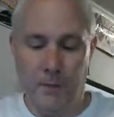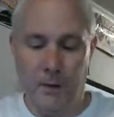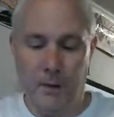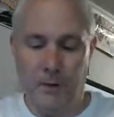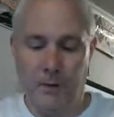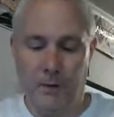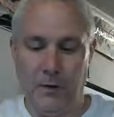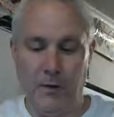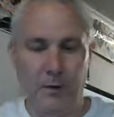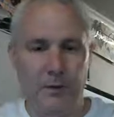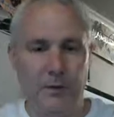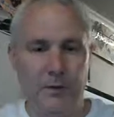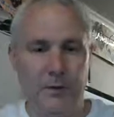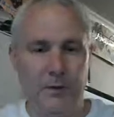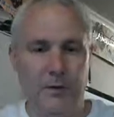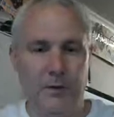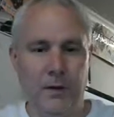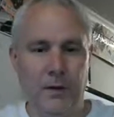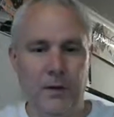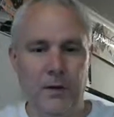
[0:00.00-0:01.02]
so anyways,
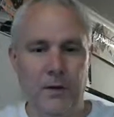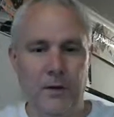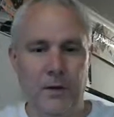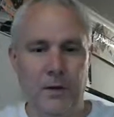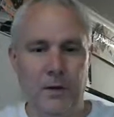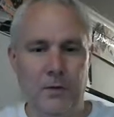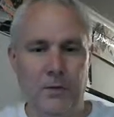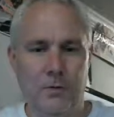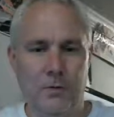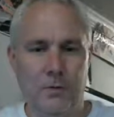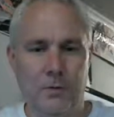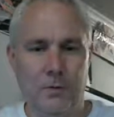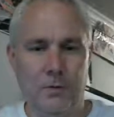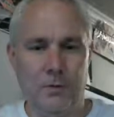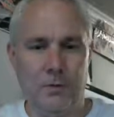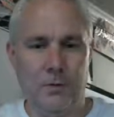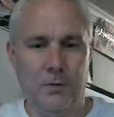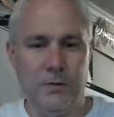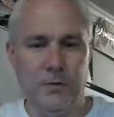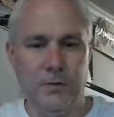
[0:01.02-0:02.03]
he's like, "No,
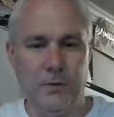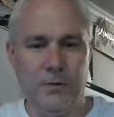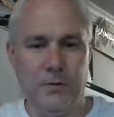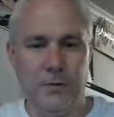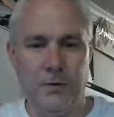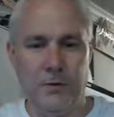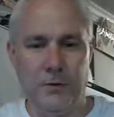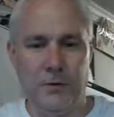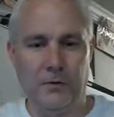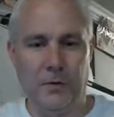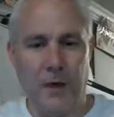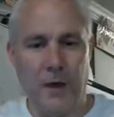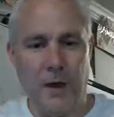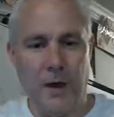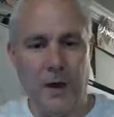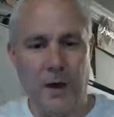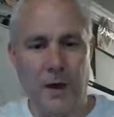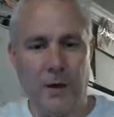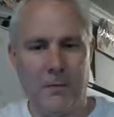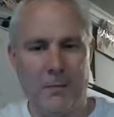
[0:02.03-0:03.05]
they're
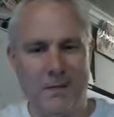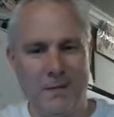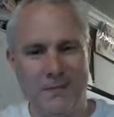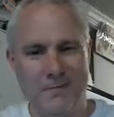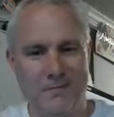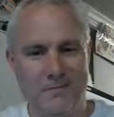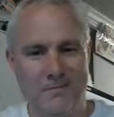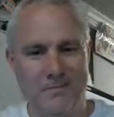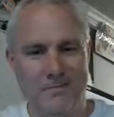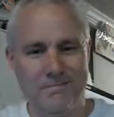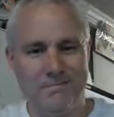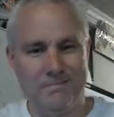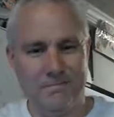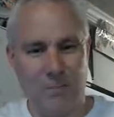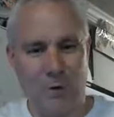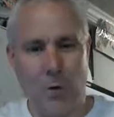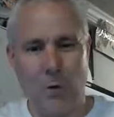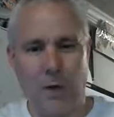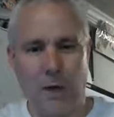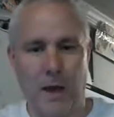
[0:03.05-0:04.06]
Sega." I'm like,
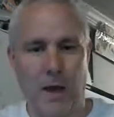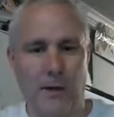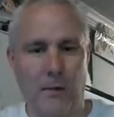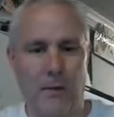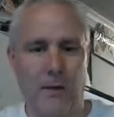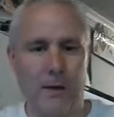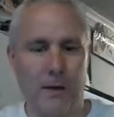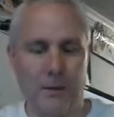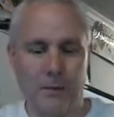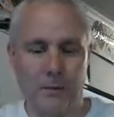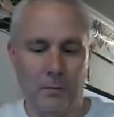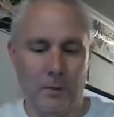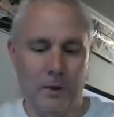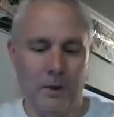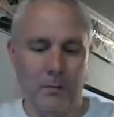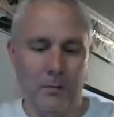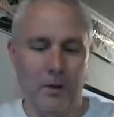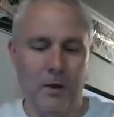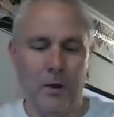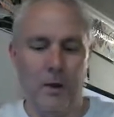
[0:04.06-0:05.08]
okay, right,
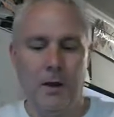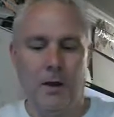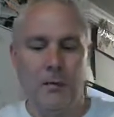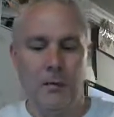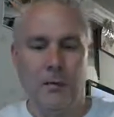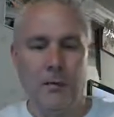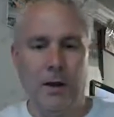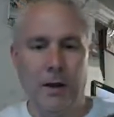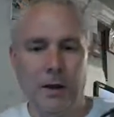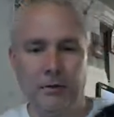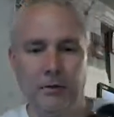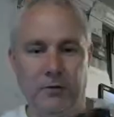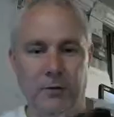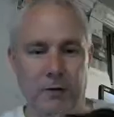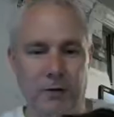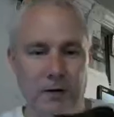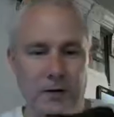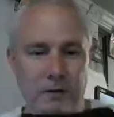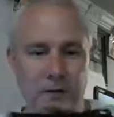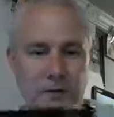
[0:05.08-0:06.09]
whatever. But
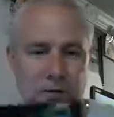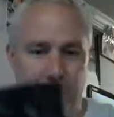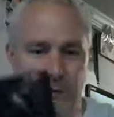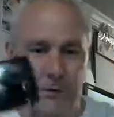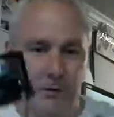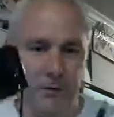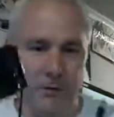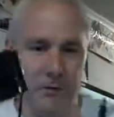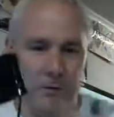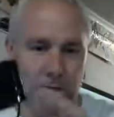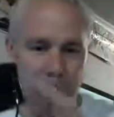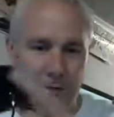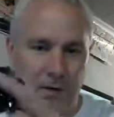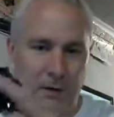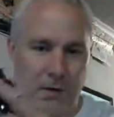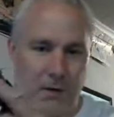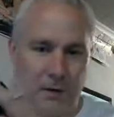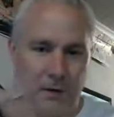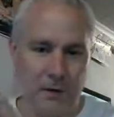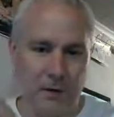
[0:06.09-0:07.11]
actually, there's a
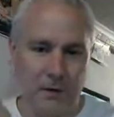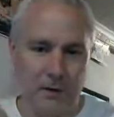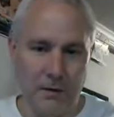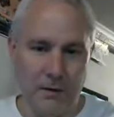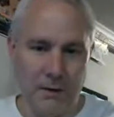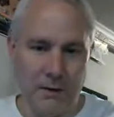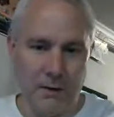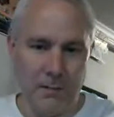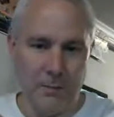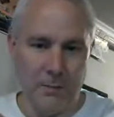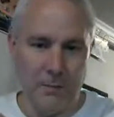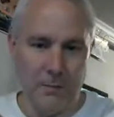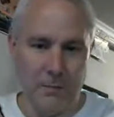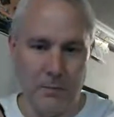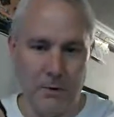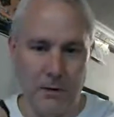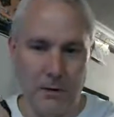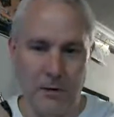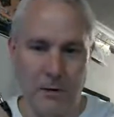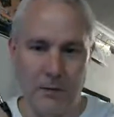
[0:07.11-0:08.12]
Sega name
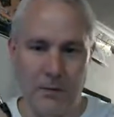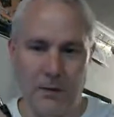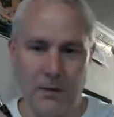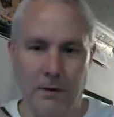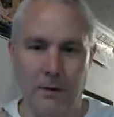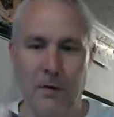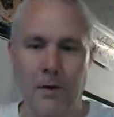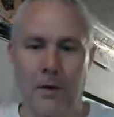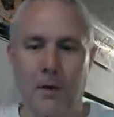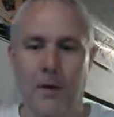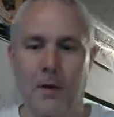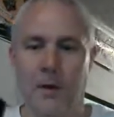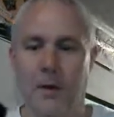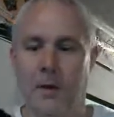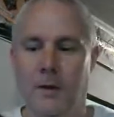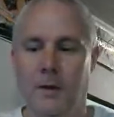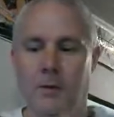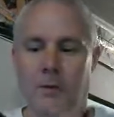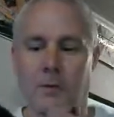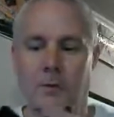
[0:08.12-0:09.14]
right on there.
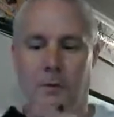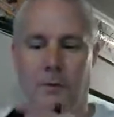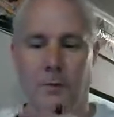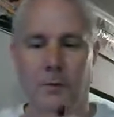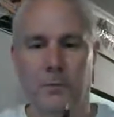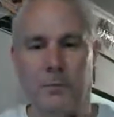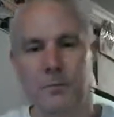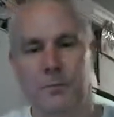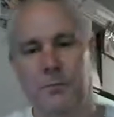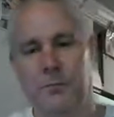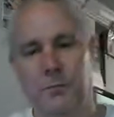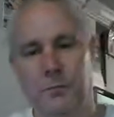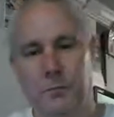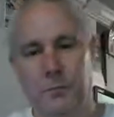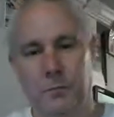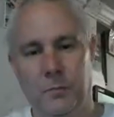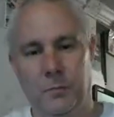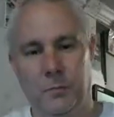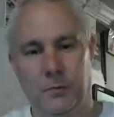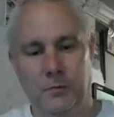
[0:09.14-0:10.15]
So
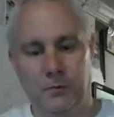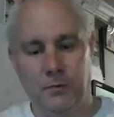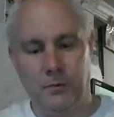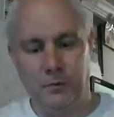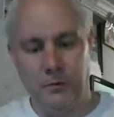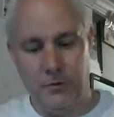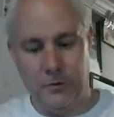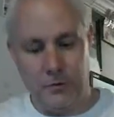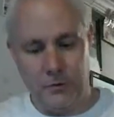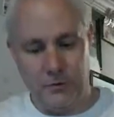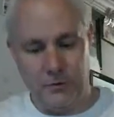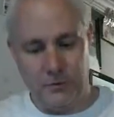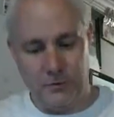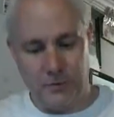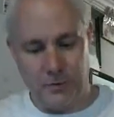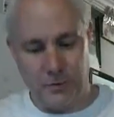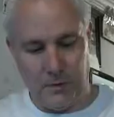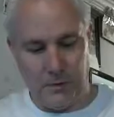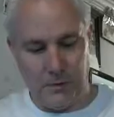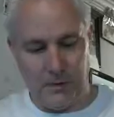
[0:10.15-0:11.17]
true to
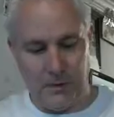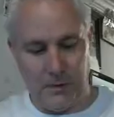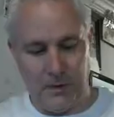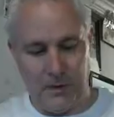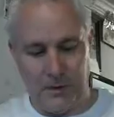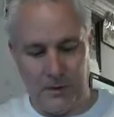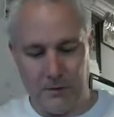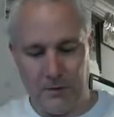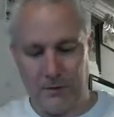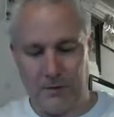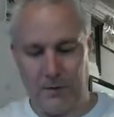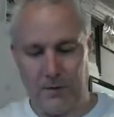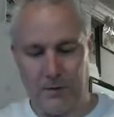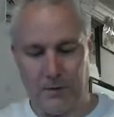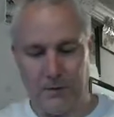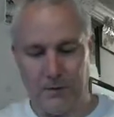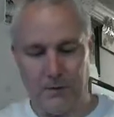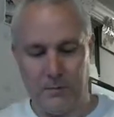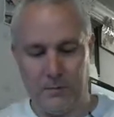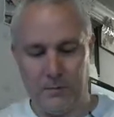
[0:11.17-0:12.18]
what he said, it's
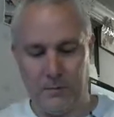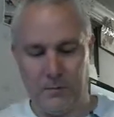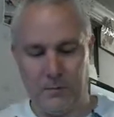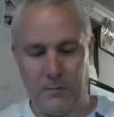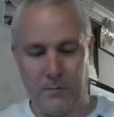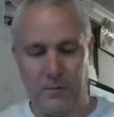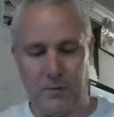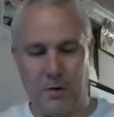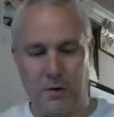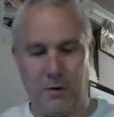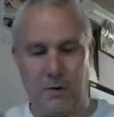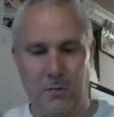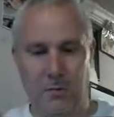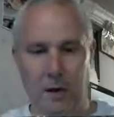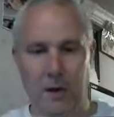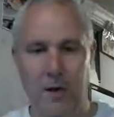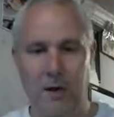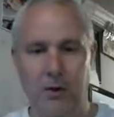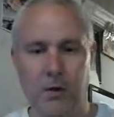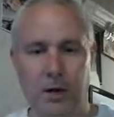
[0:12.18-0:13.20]
they're
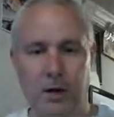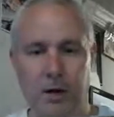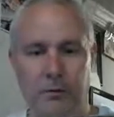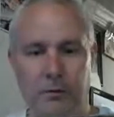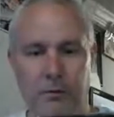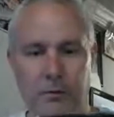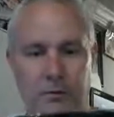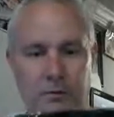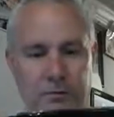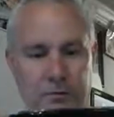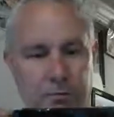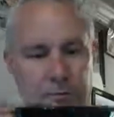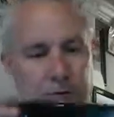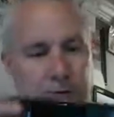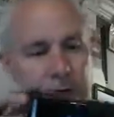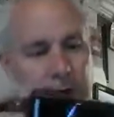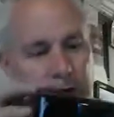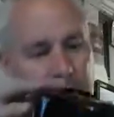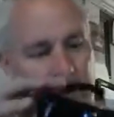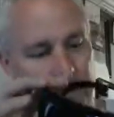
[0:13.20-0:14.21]
3D glasses from
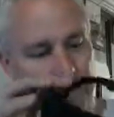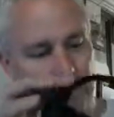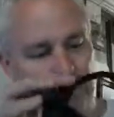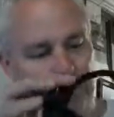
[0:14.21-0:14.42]
Sega.